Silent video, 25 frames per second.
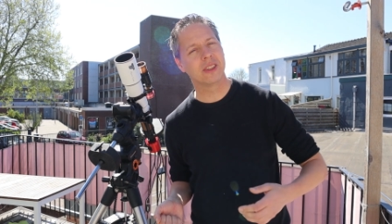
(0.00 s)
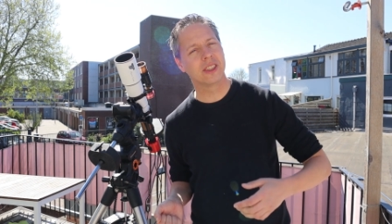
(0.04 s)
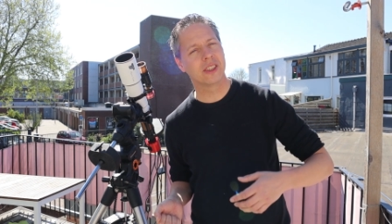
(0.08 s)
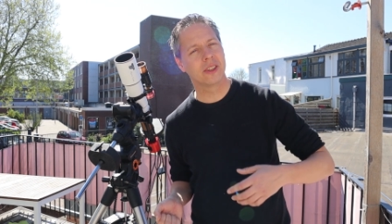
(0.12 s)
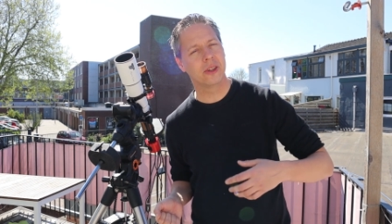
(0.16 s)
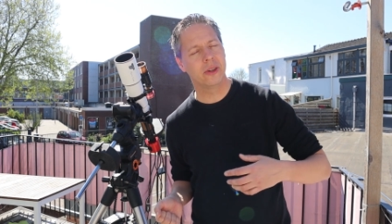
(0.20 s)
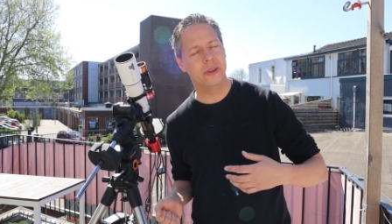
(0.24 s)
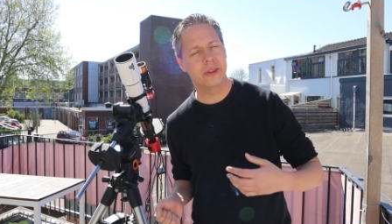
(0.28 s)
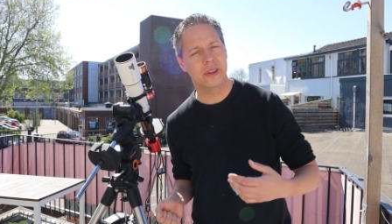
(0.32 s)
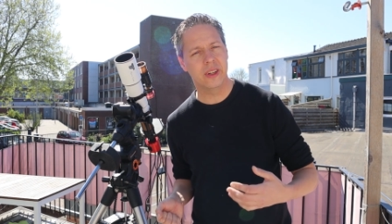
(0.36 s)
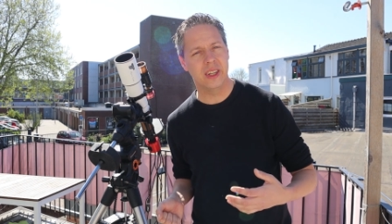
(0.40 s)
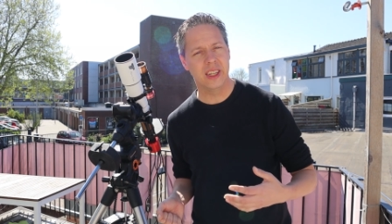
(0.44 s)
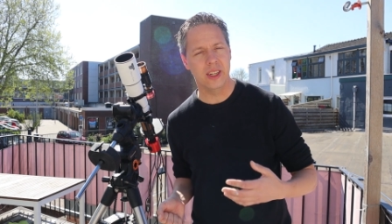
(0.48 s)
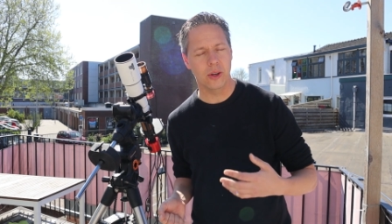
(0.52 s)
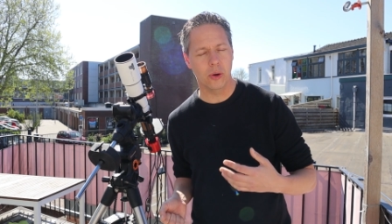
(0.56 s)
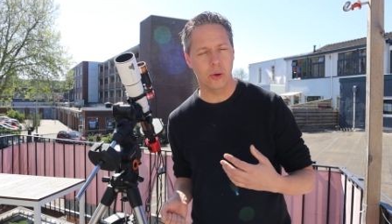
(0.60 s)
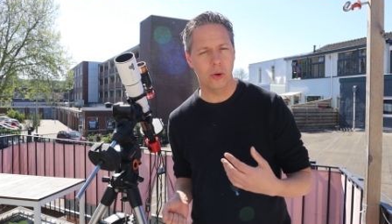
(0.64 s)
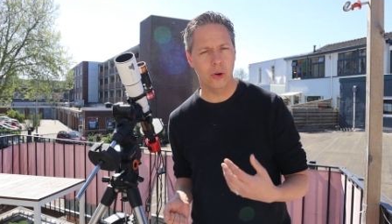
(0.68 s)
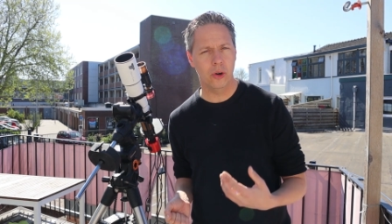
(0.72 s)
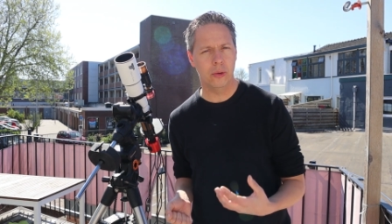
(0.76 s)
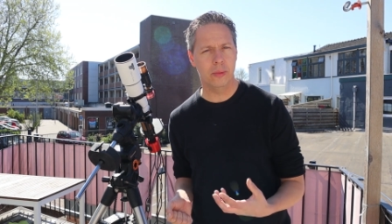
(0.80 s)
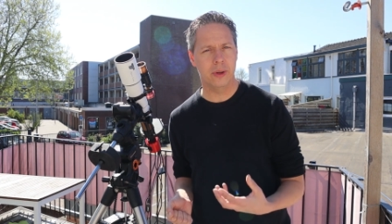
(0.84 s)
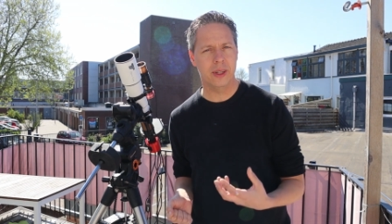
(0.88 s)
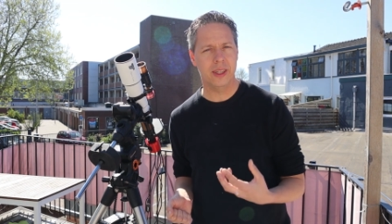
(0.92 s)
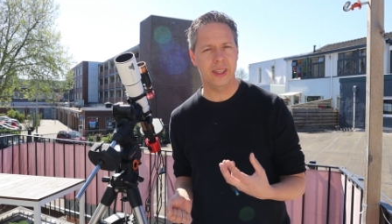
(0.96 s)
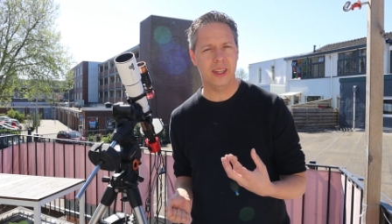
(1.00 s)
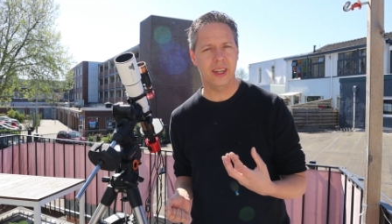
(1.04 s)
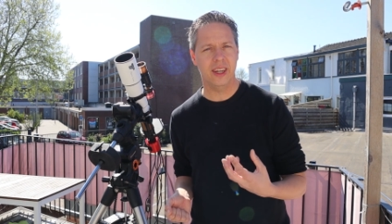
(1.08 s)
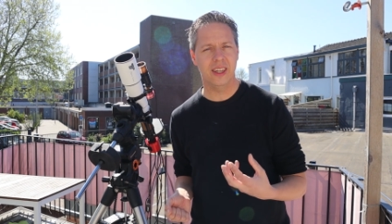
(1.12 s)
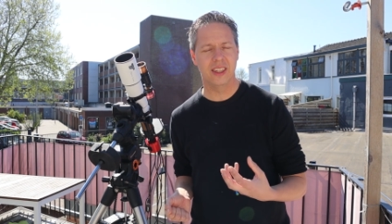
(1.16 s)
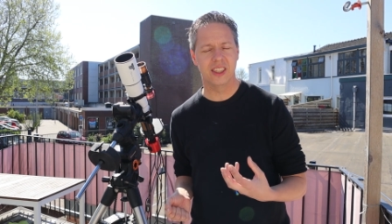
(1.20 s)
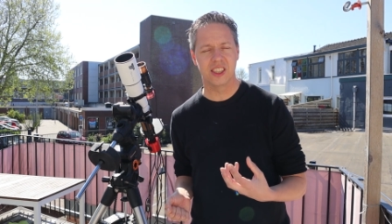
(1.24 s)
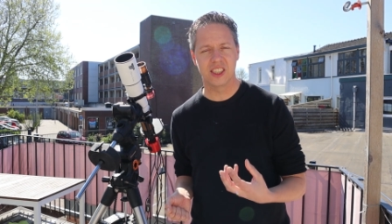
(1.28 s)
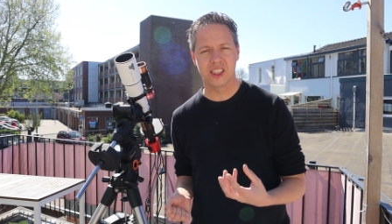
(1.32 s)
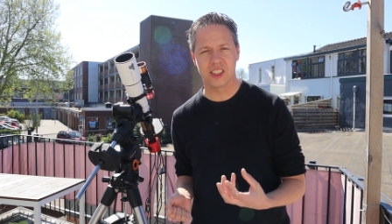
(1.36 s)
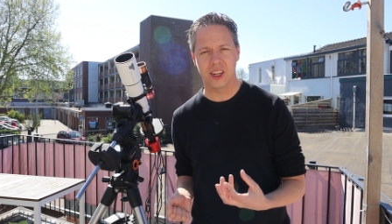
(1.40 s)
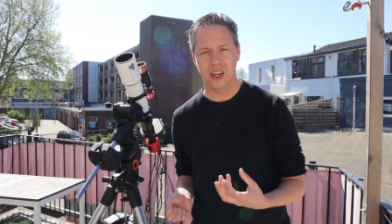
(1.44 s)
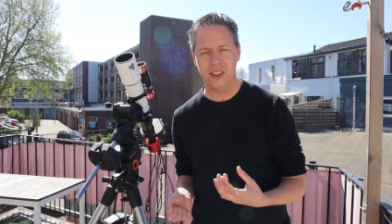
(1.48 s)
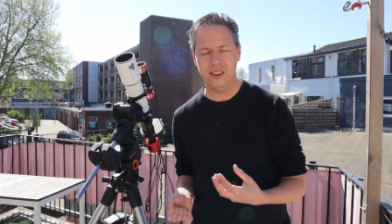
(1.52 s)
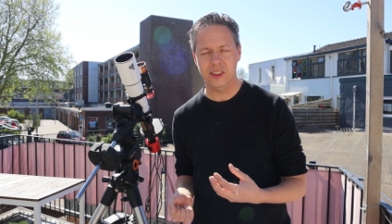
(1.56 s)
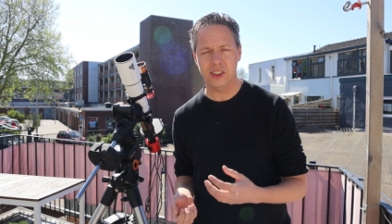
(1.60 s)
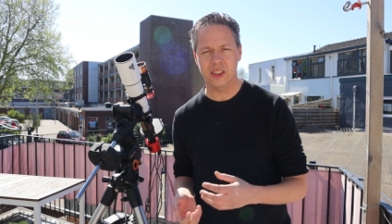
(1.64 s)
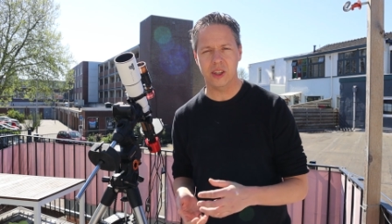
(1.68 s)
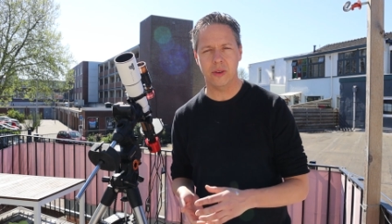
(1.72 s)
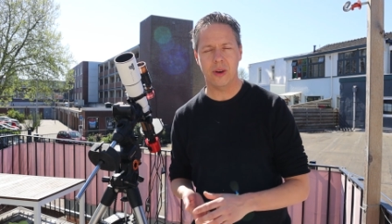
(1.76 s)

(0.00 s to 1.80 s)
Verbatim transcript: It's currently orbiting the sun,